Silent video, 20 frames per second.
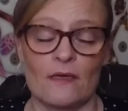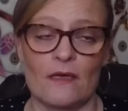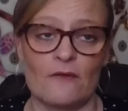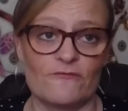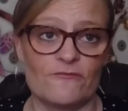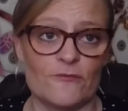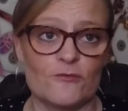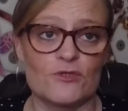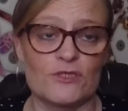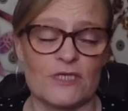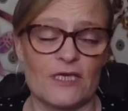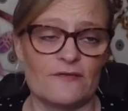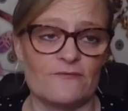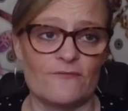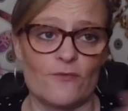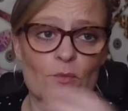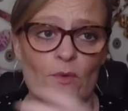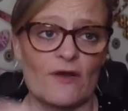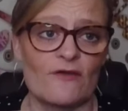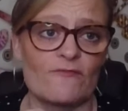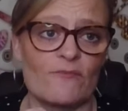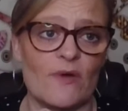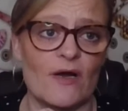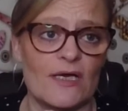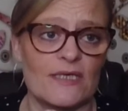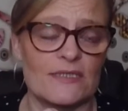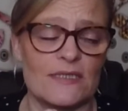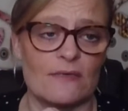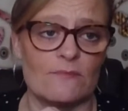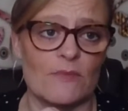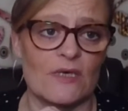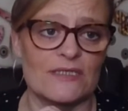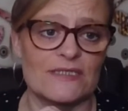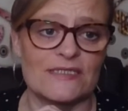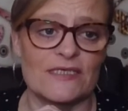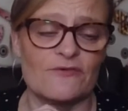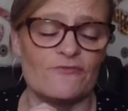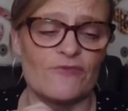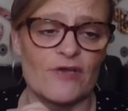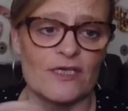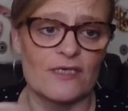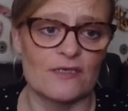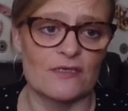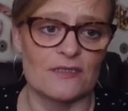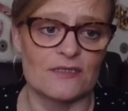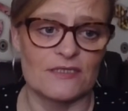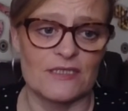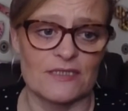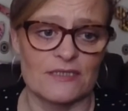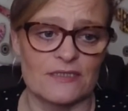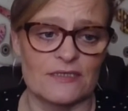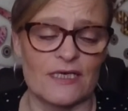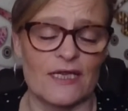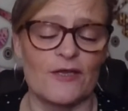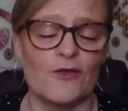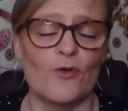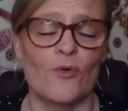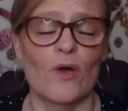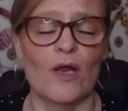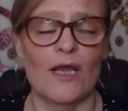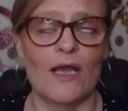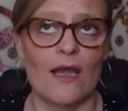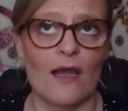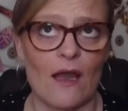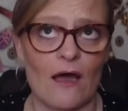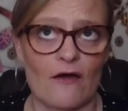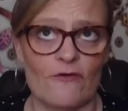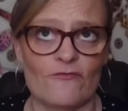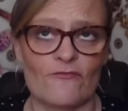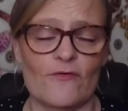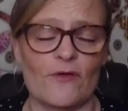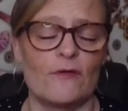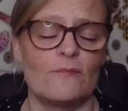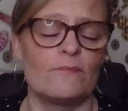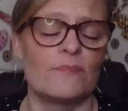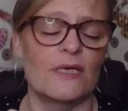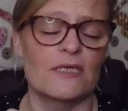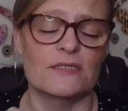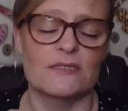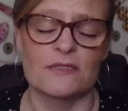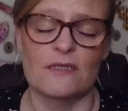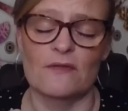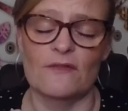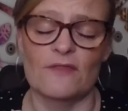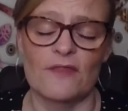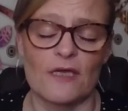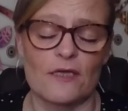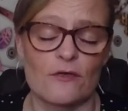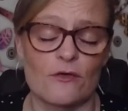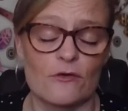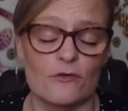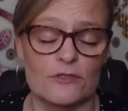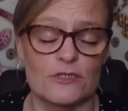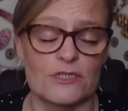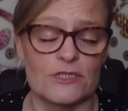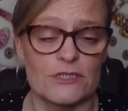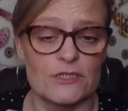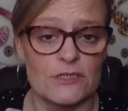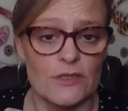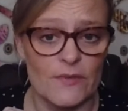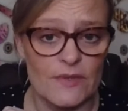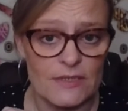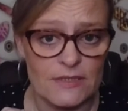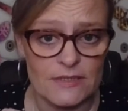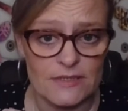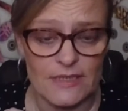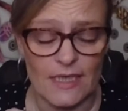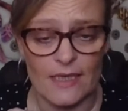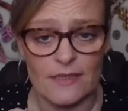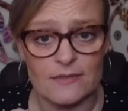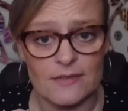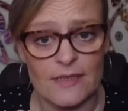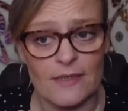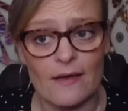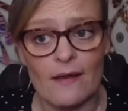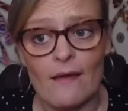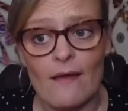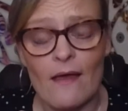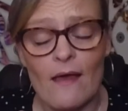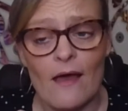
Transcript: unfortunately for one of my my dear regulars yesterday, who I love and bless her, thank God she's so understanding.